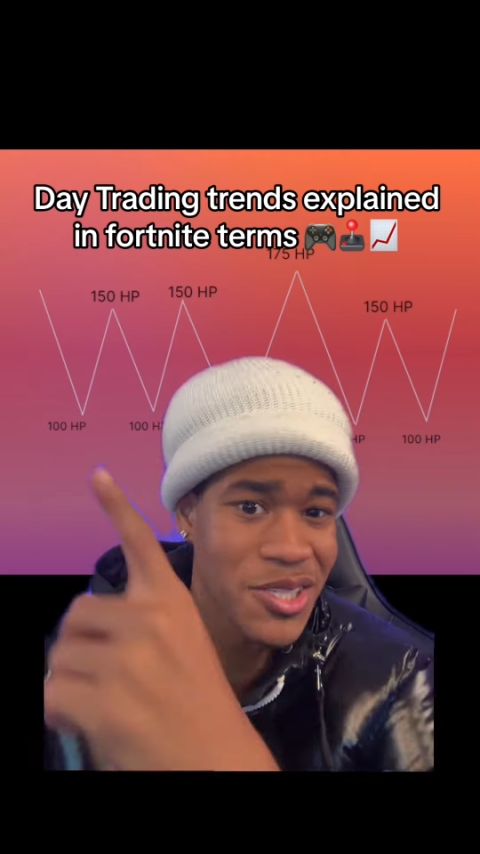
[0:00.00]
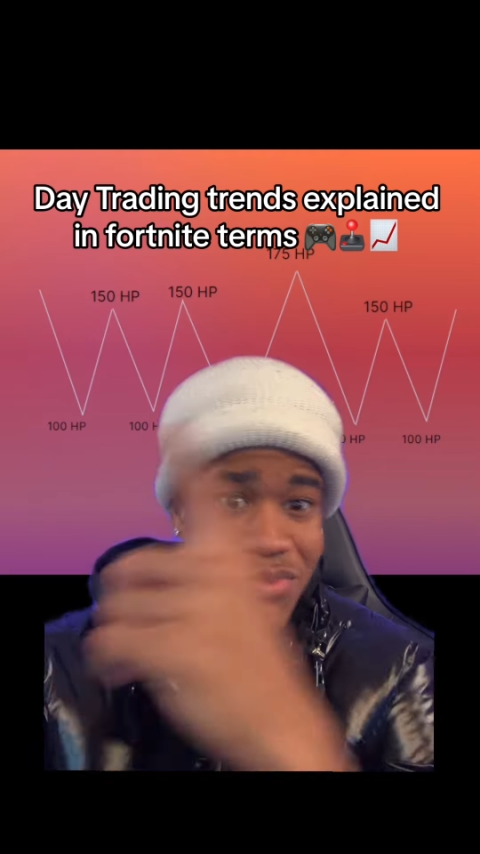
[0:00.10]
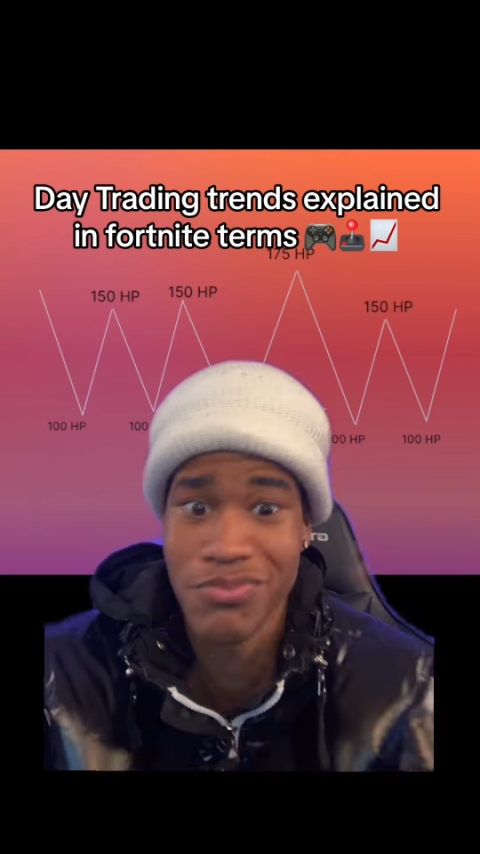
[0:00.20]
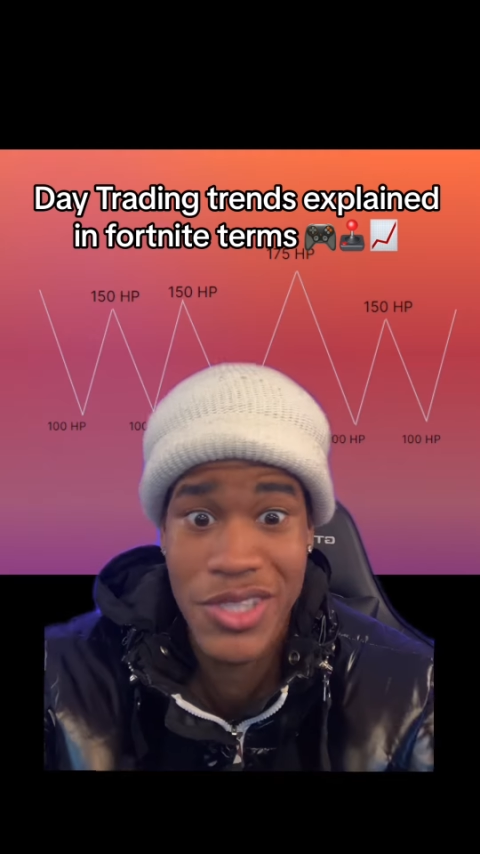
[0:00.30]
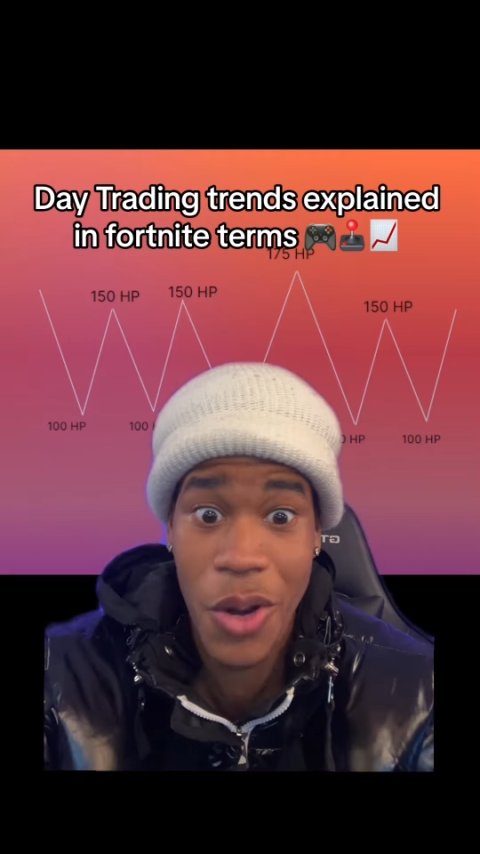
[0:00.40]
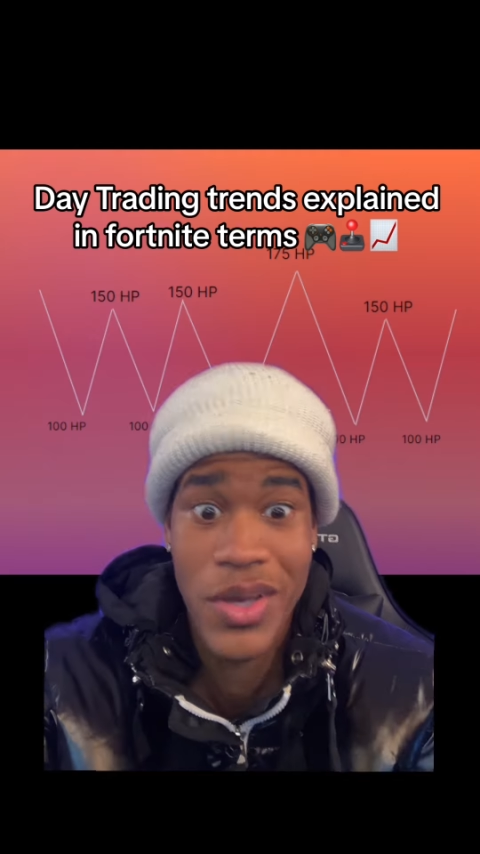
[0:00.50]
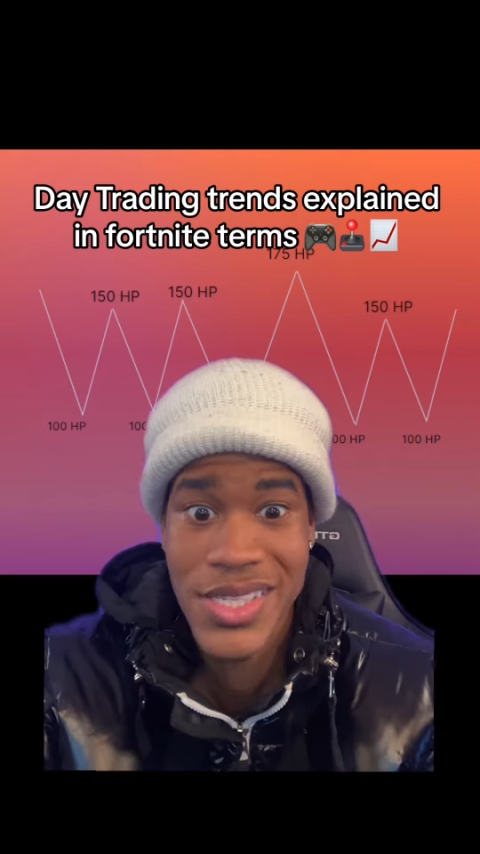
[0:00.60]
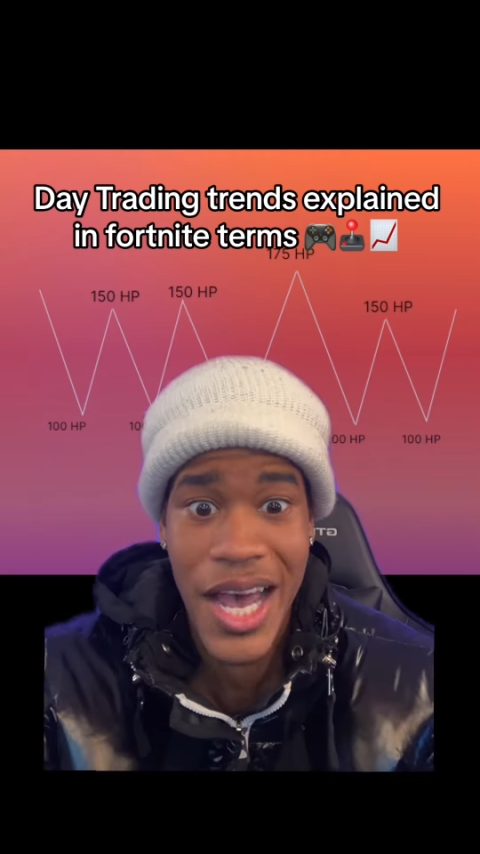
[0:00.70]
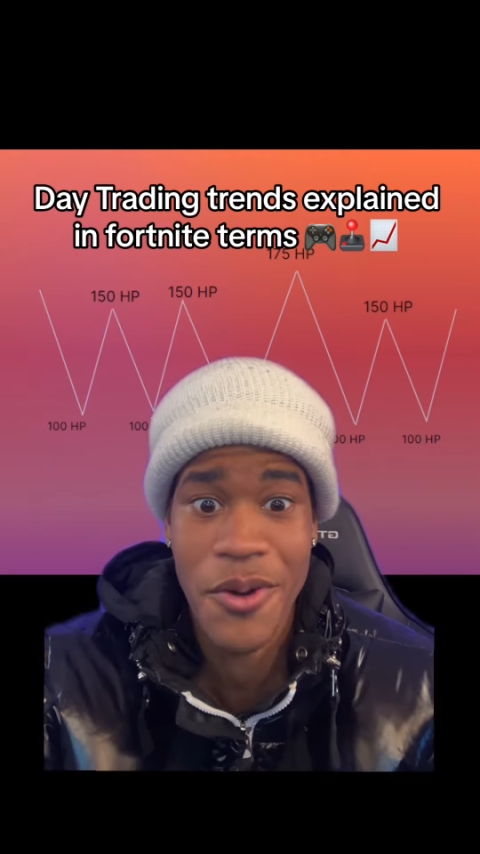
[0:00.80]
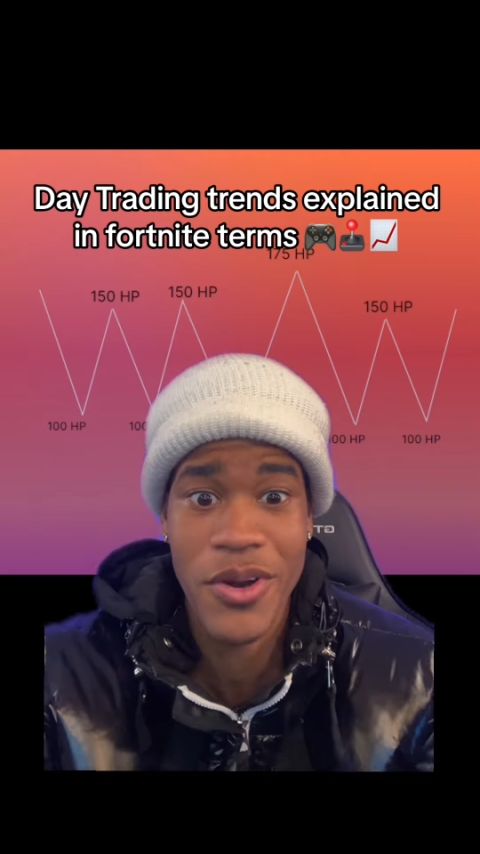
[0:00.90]
just going
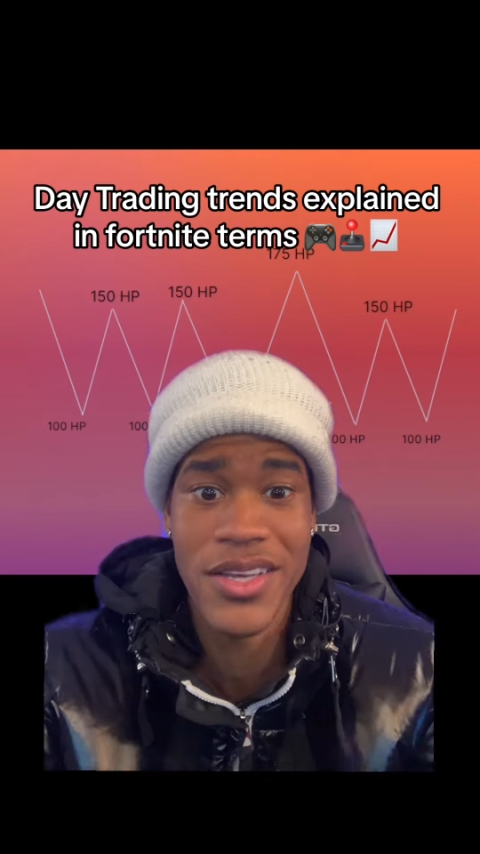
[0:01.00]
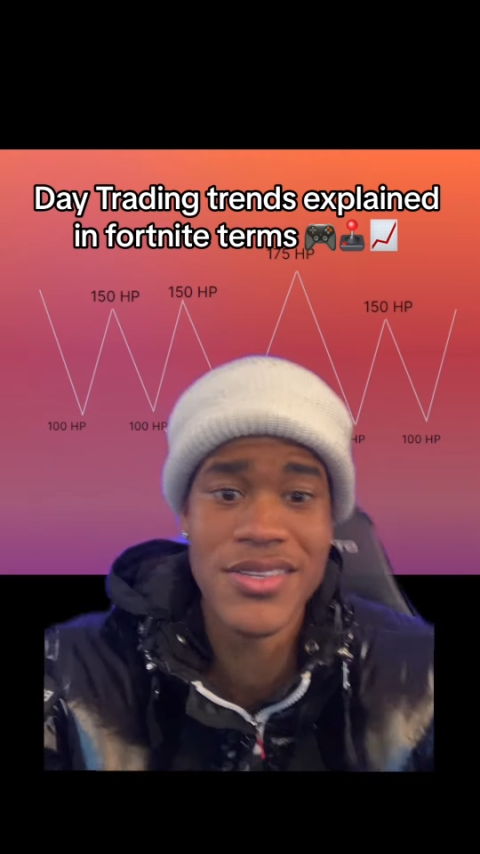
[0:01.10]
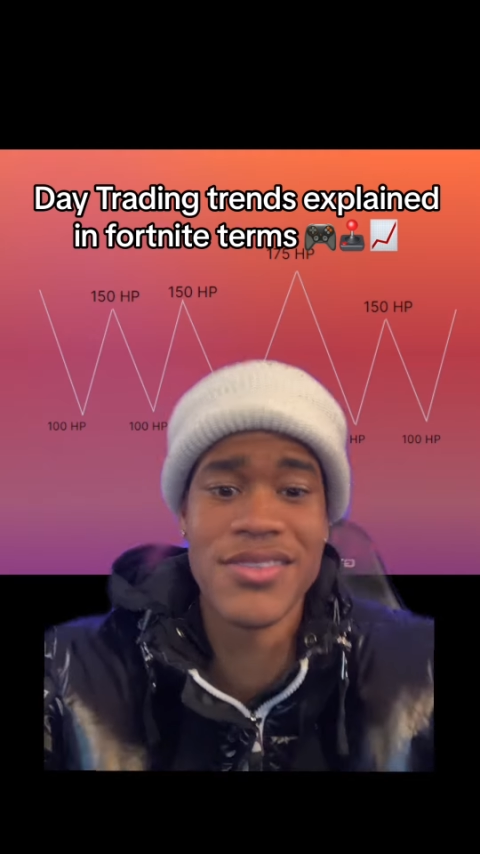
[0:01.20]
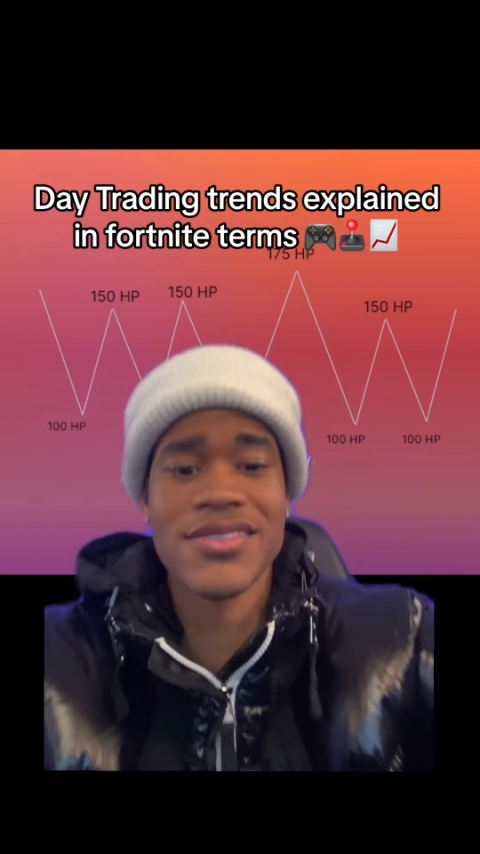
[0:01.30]
sideways.